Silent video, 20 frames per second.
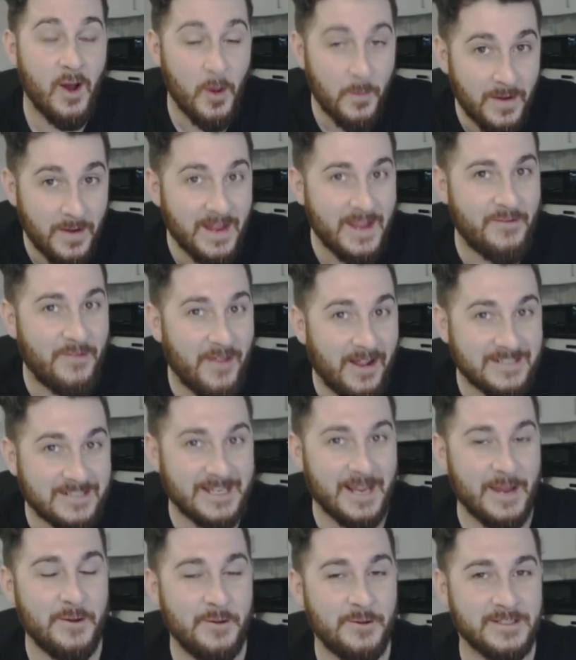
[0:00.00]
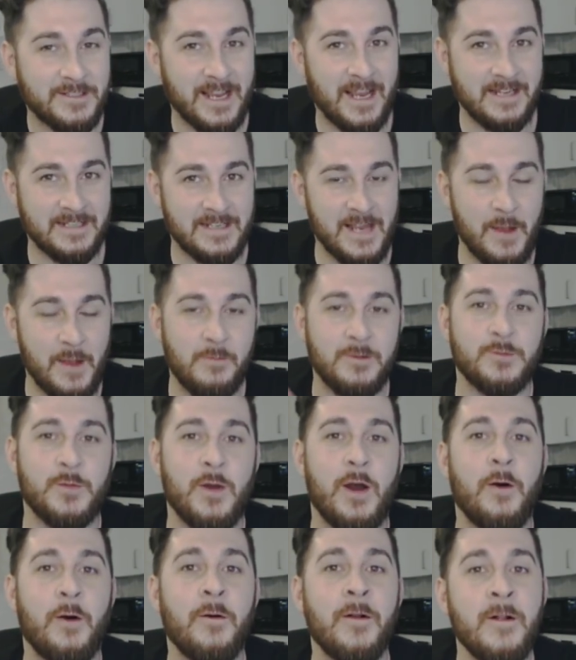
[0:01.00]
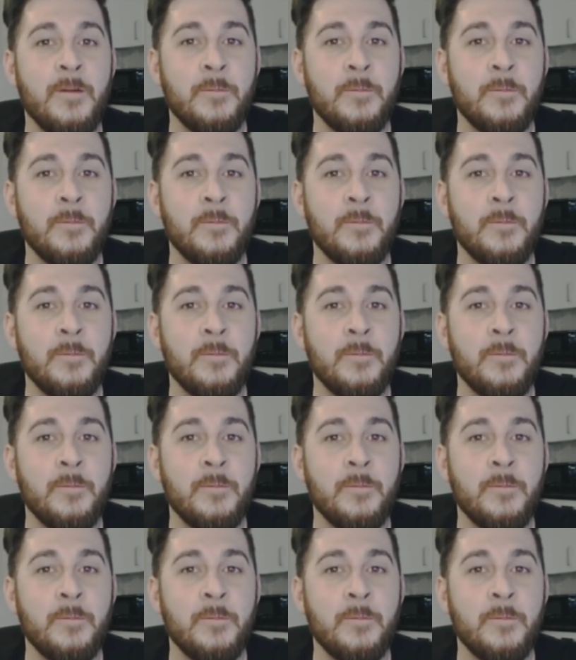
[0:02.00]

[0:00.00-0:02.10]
I believe that's how you say his name as well,